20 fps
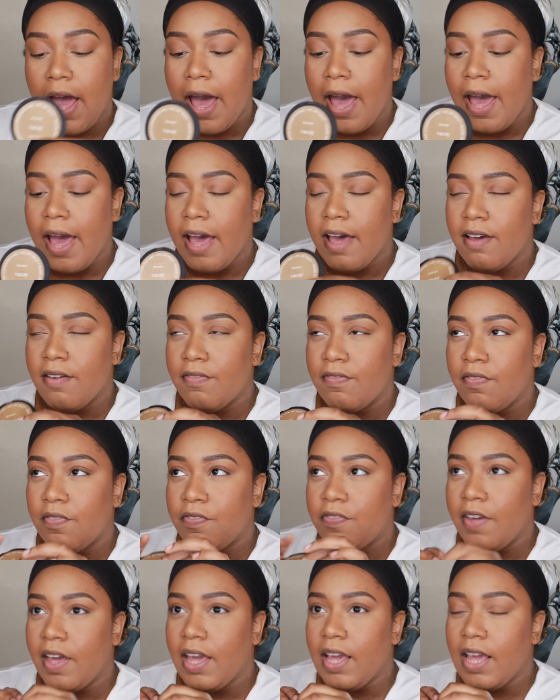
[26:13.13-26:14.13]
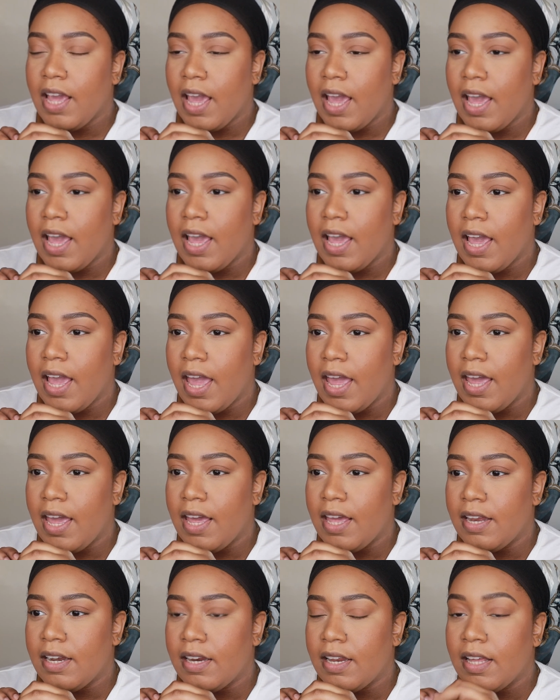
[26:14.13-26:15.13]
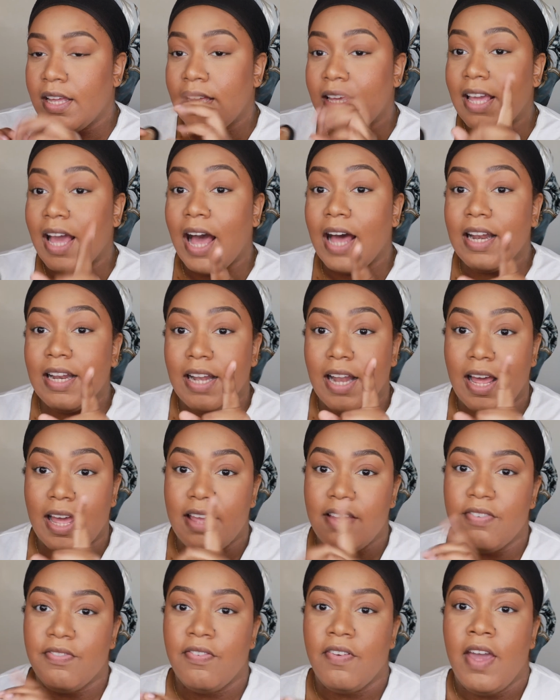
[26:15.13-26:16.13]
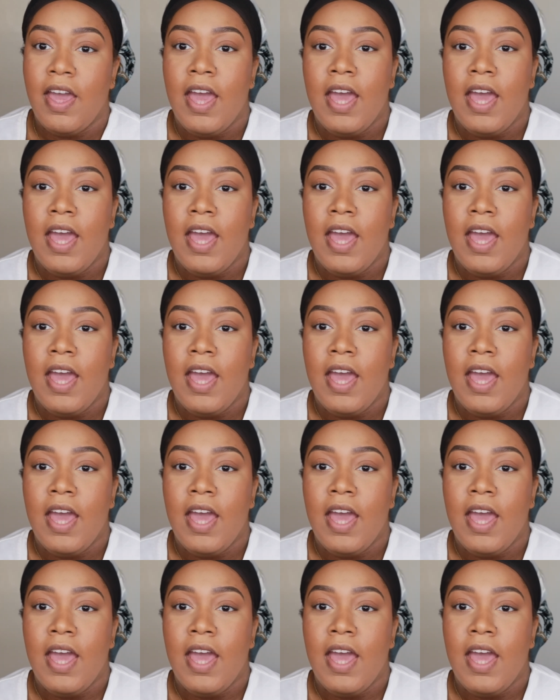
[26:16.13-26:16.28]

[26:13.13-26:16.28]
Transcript: I have Vacay and Yacht Life.